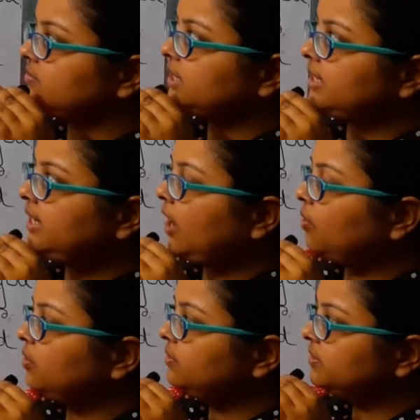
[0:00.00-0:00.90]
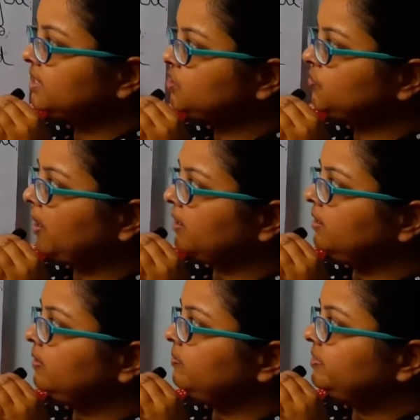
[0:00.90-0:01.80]
Now, this one
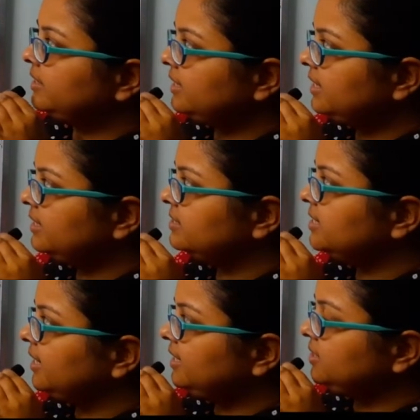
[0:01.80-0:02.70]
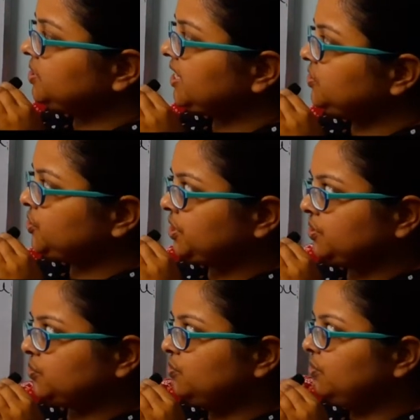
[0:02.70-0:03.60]
is getting changed
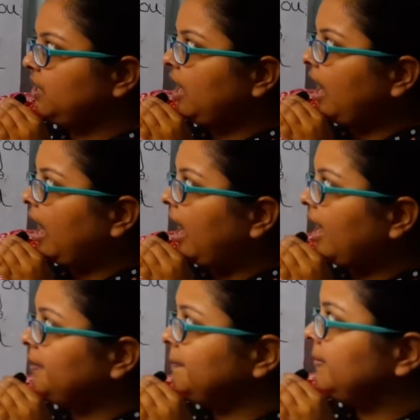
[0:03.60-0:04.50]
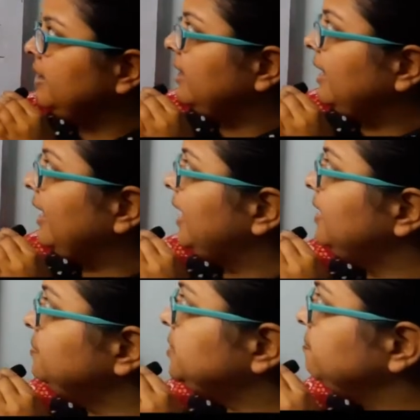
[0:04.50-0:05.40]
into I am
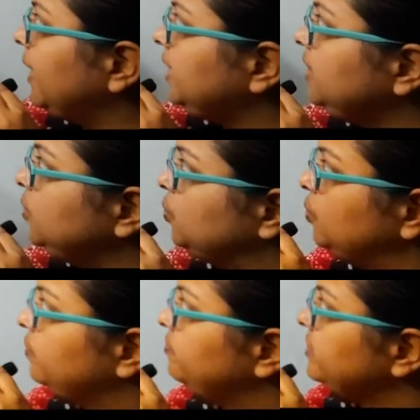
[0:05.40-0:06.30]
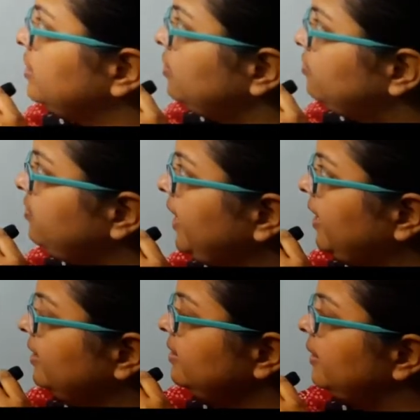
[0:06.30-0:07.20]
helped by you,
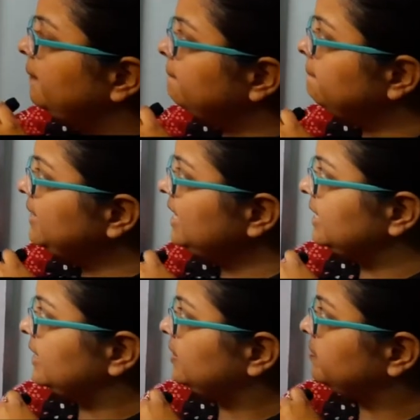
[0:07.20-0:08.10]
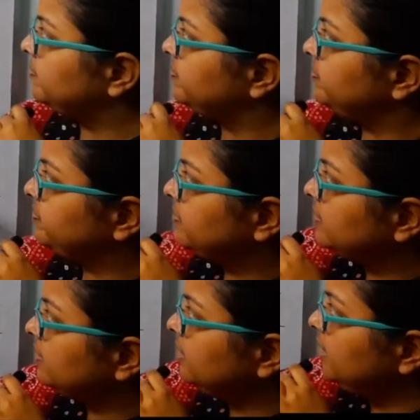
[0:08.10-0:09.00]
where me,
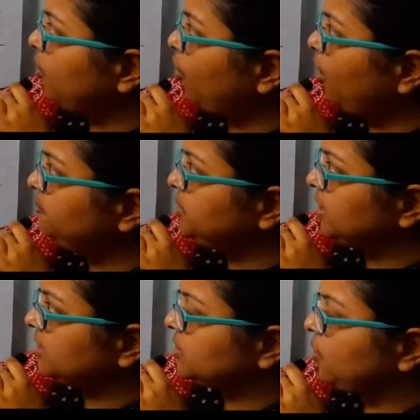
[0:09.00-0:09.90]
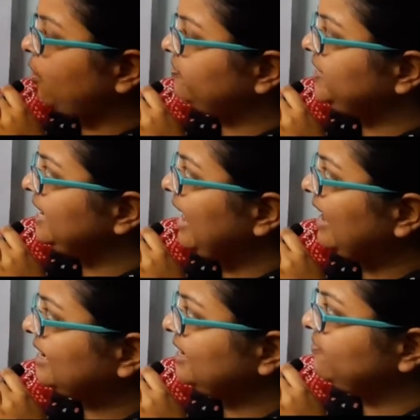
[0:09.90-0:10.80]
the object of the
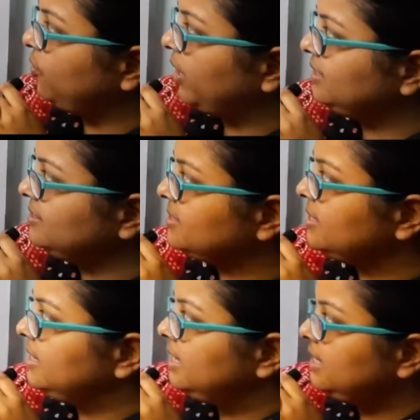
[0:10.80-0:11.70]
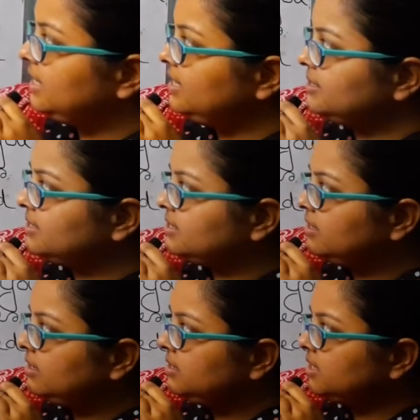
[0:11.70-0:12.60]
active voice, is
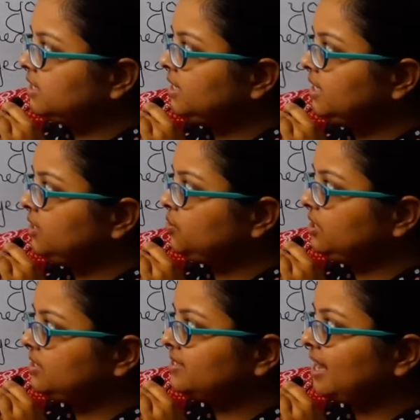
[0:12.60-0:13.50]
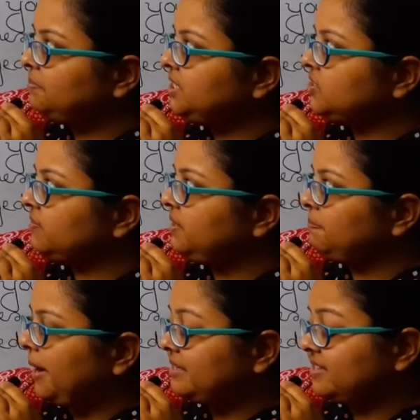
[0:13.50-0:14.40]
turning into the subject of the
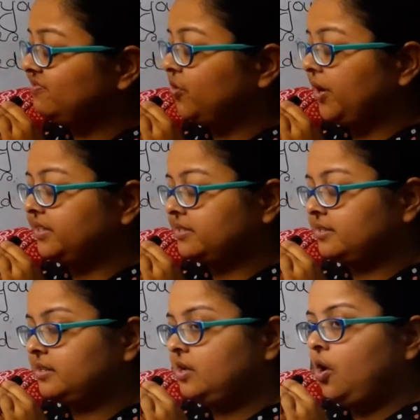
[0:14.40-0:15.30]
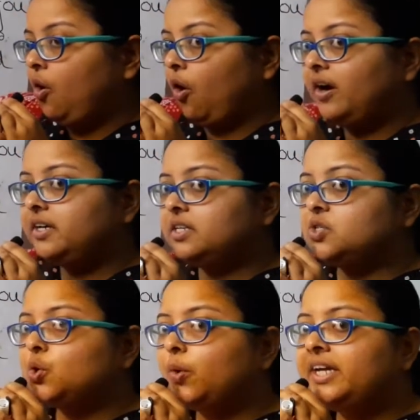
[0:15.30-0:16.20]
passive voice, or it
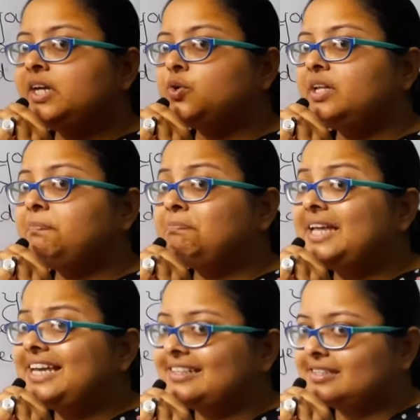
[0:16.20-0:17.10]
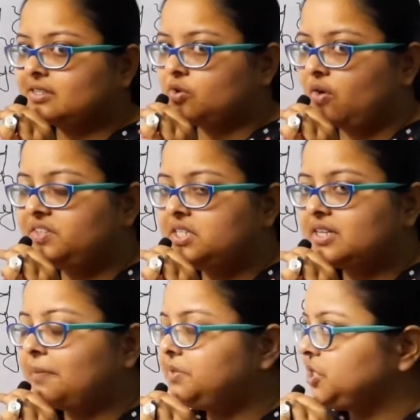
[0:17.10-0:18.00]
is going into the place of the
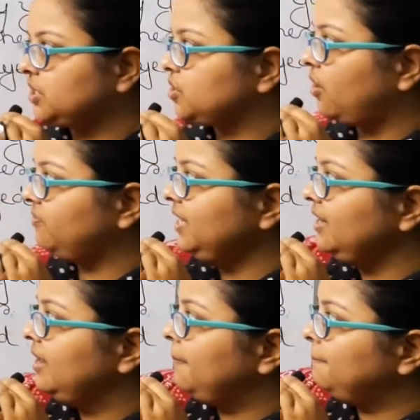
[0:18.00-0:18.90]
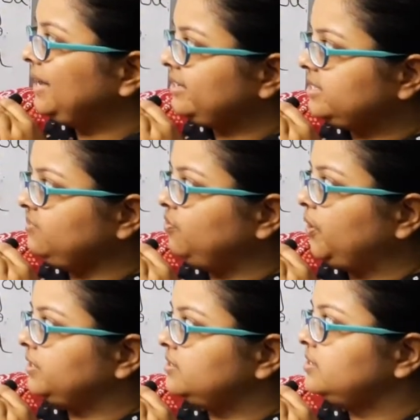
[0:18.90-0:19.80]
subject of the passive
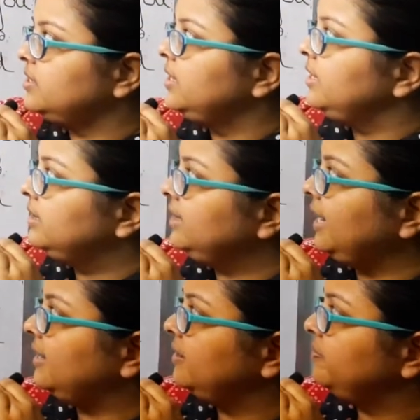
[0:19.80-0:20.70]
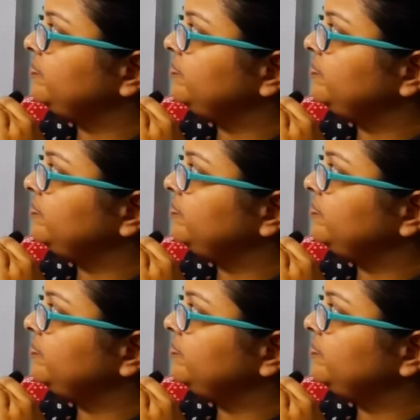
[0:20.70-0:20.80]
voice. Then,